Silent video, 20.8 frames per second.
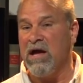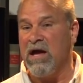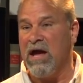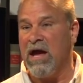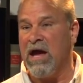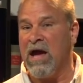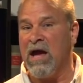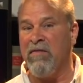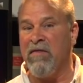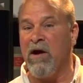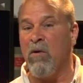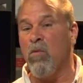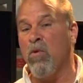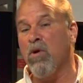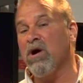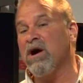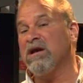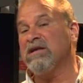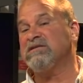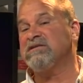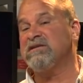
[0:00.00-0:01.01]
and that we're
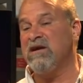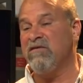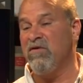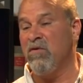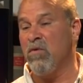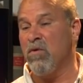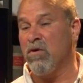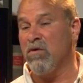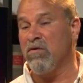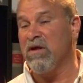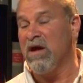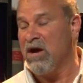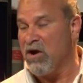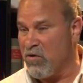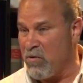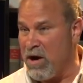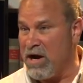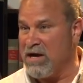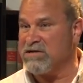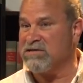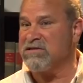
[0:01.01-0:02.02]
going to save the world.
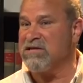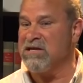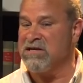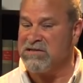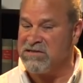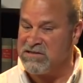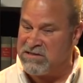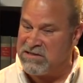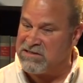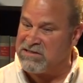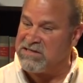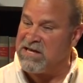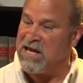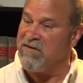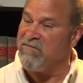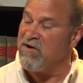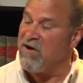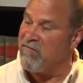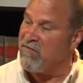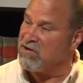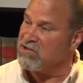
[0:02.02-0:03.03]
Christ is the
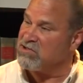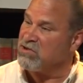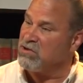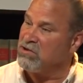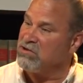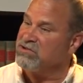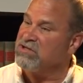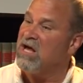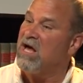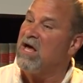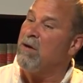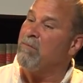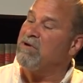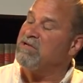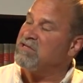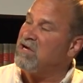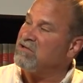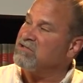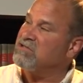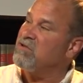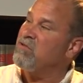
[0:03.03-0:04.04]
savior of our souls, but he's
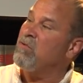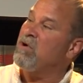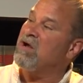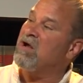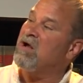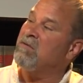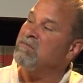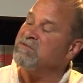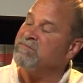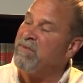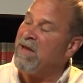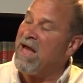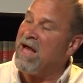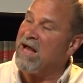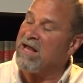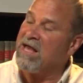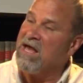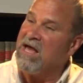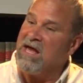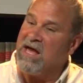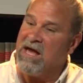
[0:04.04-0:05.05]
also the one that comes
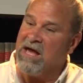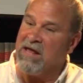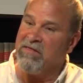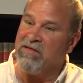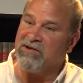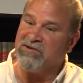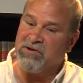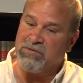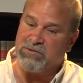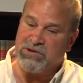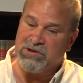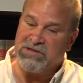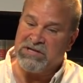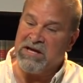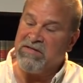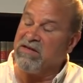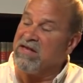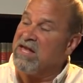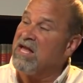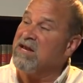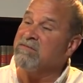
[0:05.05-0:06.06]
back. And the scriptures say
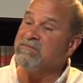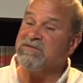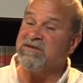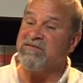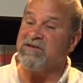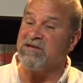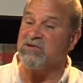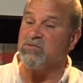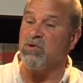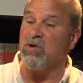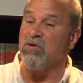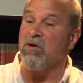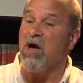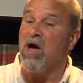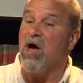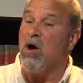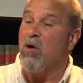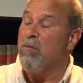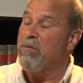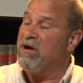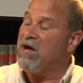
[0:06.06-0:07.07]
the kingdoms of this world
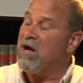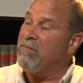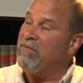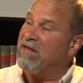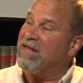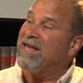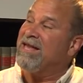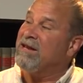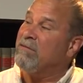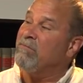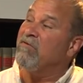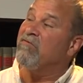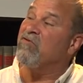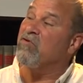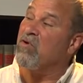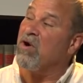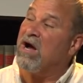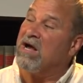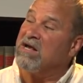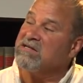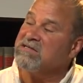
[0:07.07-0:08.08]
will become the kingdom of
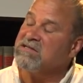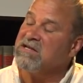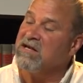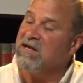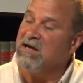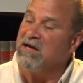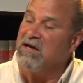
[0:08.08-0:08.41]
Christ.